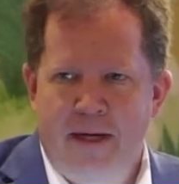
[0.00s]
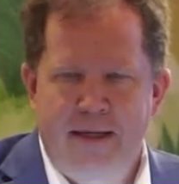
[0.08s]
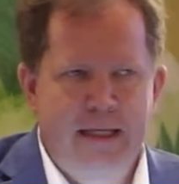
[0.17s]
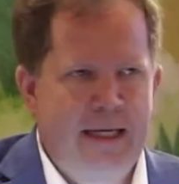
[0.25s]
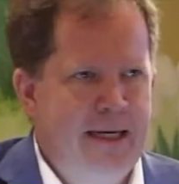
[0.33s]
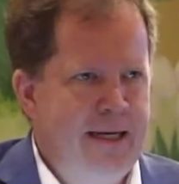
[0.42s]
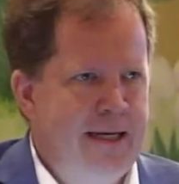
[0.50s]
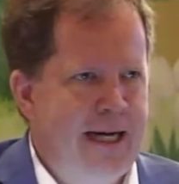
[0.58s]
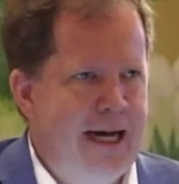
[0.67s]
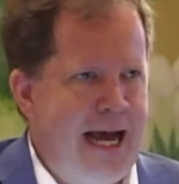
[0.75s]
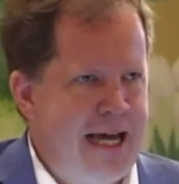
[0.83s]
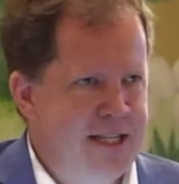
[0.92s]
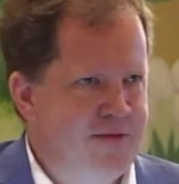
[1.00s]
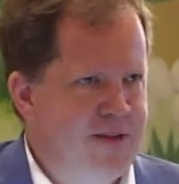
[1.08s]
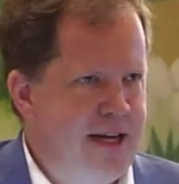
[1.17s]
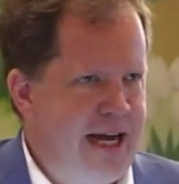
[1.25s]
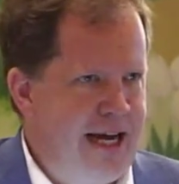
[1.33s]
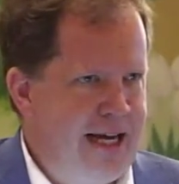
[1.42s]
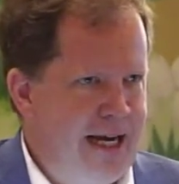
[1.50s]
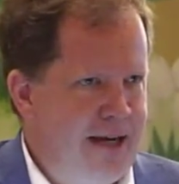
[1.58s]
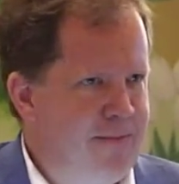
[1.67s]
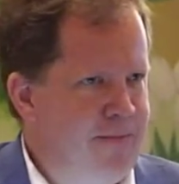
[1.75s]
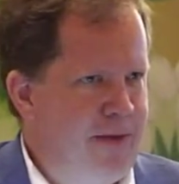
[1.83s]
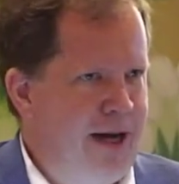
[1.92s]
But as of
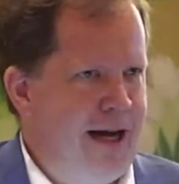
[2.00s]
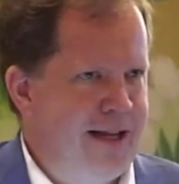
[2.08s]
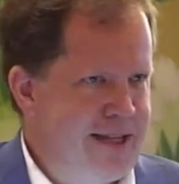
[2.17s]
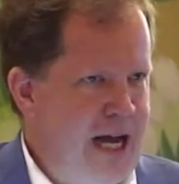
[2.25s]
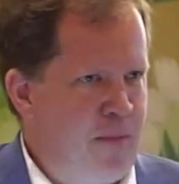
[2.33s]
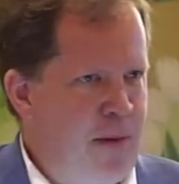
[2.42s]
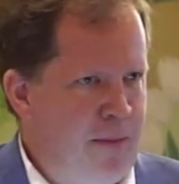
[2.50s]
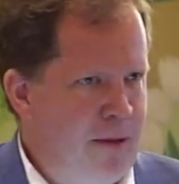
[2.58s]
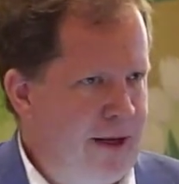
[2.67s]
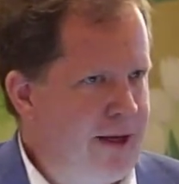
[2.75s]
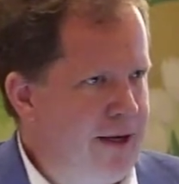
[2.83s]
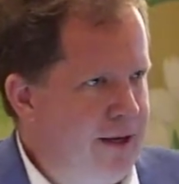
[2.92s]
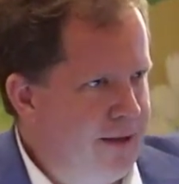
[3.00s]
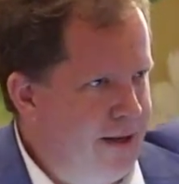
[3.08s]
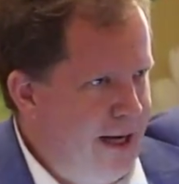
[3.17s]
today, it's now public.